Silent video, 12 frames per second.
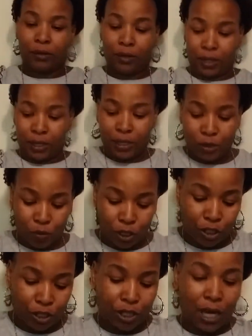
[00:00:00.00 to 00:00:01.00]
This is
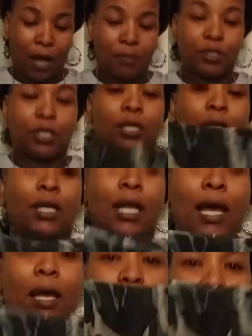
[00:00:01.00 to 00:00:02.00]
what your top should look
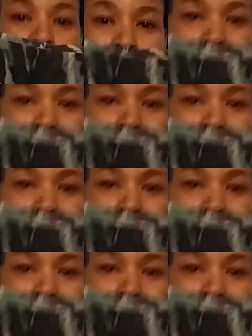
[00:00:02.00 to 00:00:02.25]
like when